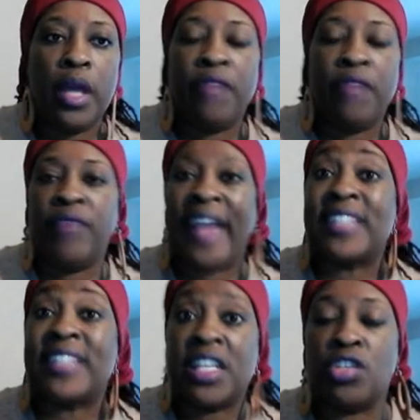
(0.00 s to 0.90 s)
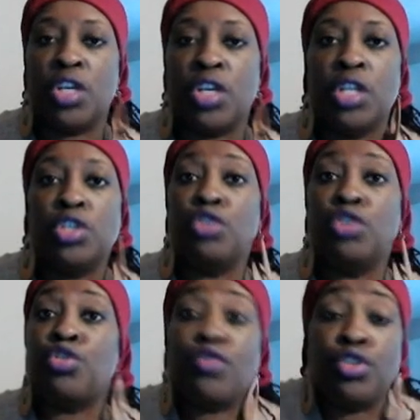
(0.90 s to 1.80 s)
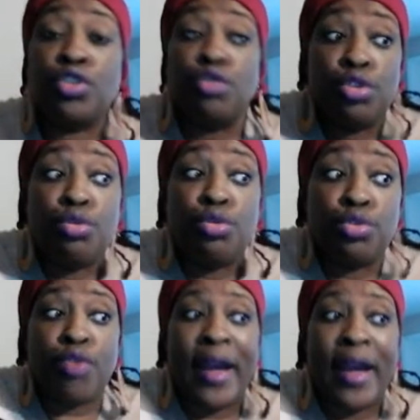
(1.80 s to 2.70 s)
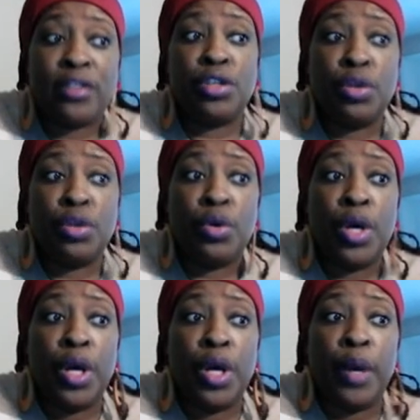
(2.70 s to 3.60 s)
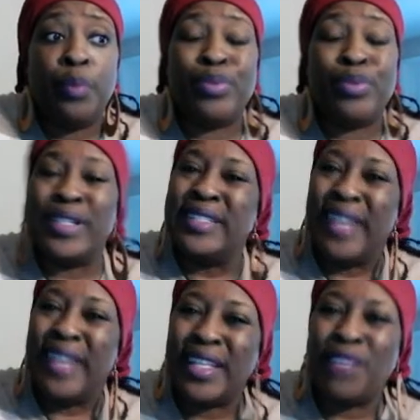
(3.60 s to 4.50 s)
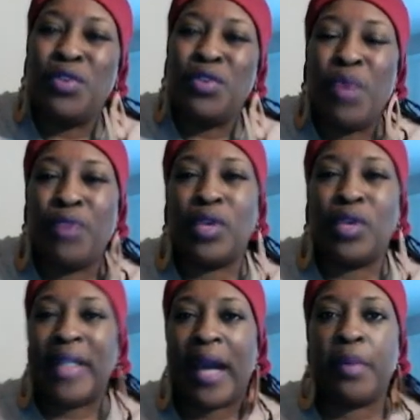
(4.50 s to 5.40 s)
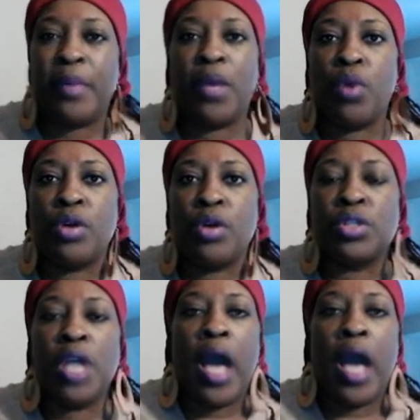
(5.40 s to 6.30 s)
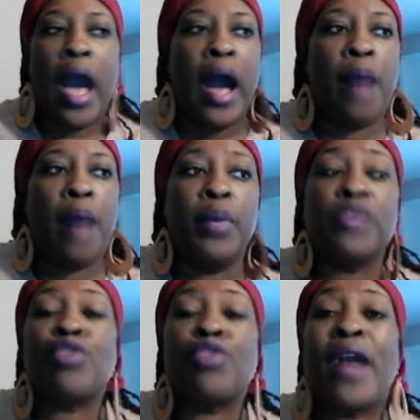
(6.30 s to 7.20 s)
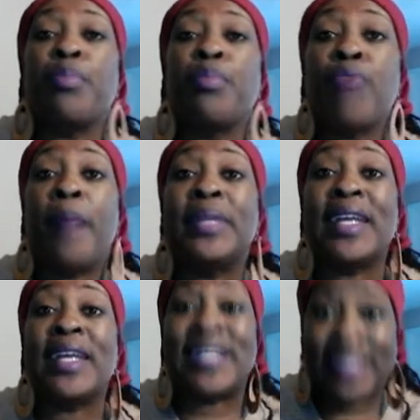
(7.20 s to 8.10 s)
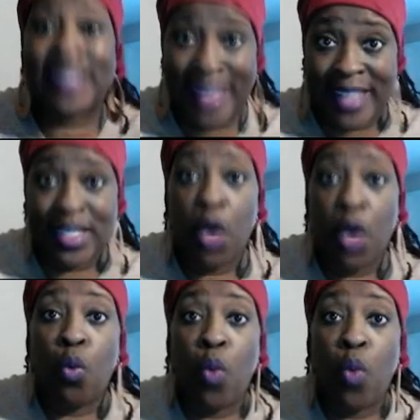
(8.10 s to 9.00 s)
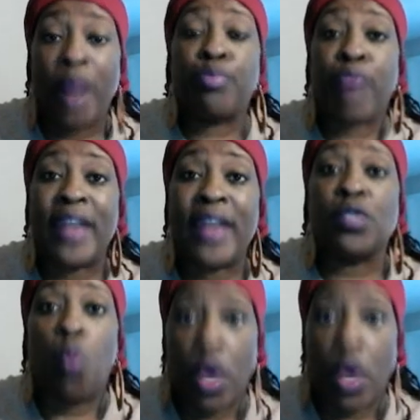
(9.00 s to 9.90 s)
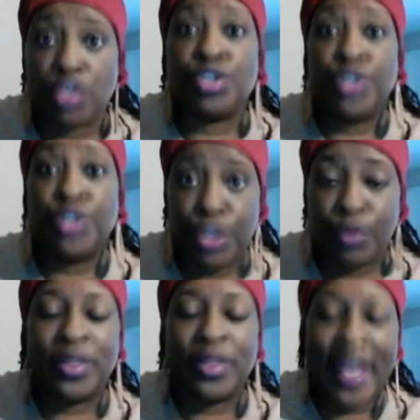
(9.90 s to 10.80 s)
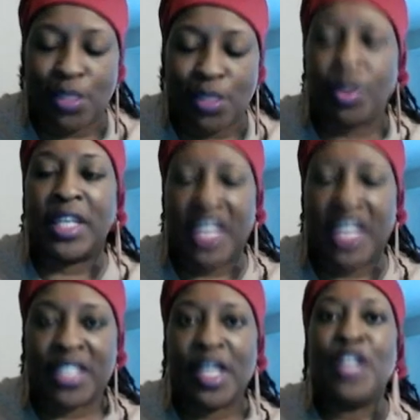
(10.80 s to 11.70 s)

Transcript: advantage to try to predict, if you will, for lack of better words, but try to properly assess what price wants to do. That's what it is.